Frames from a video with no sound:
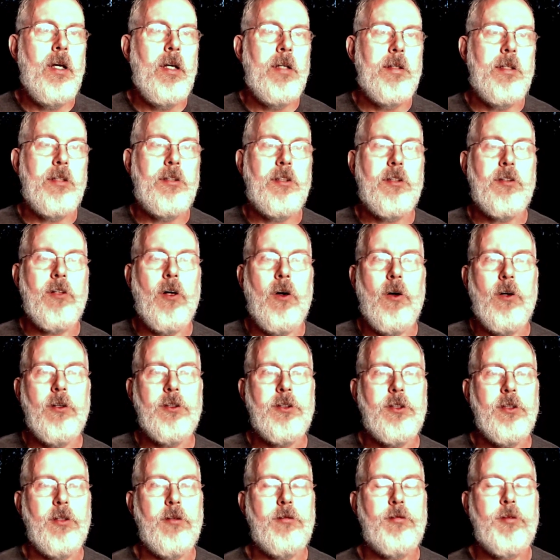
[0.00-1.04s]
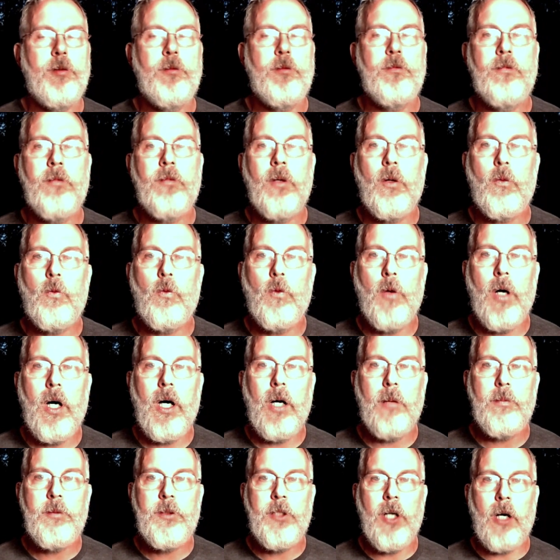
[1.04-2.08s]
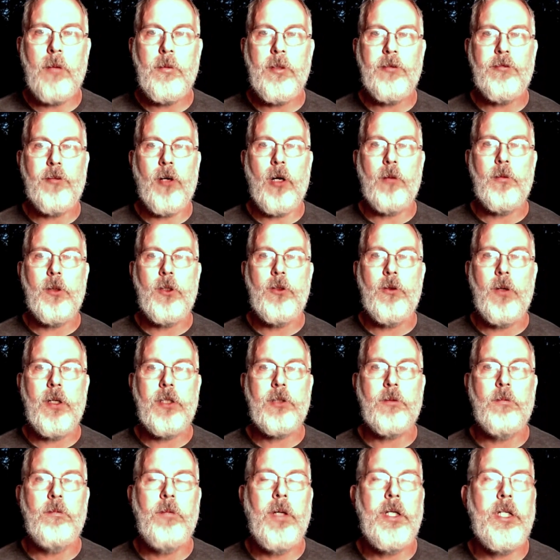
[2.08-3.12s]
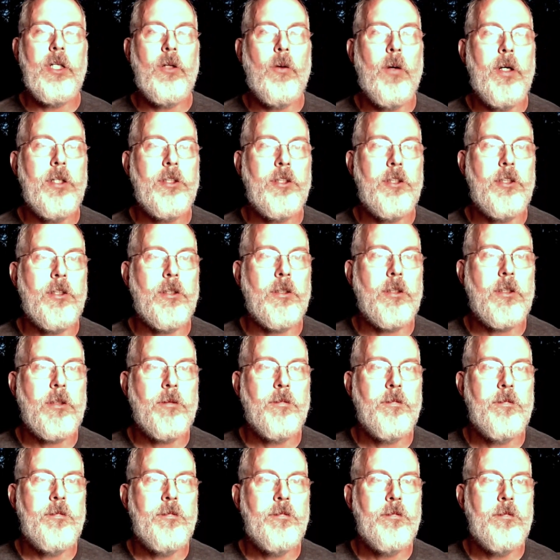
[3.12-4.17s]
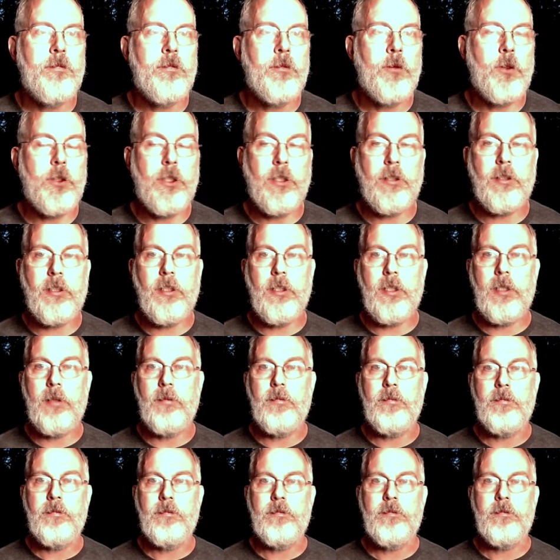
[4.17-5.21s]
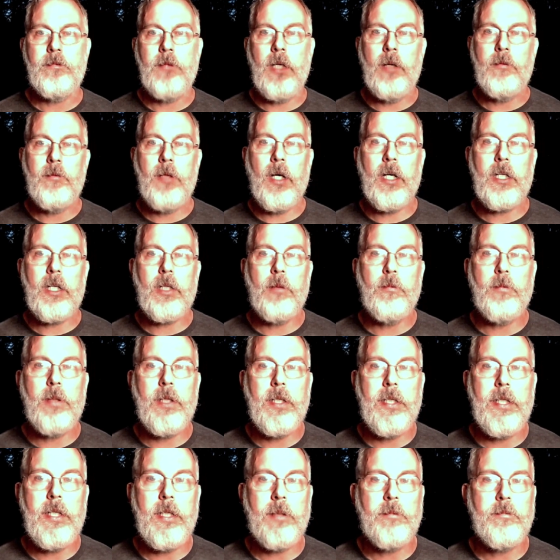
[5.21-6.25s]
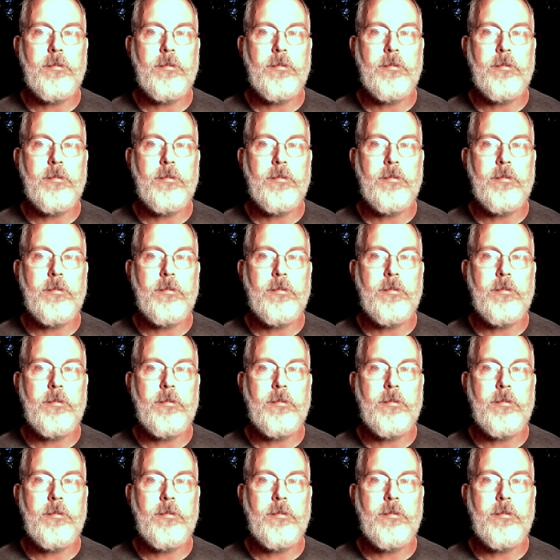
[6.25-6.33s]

This is also from Rob Damafarmer, who has many questions, which is good. I'm not complaining.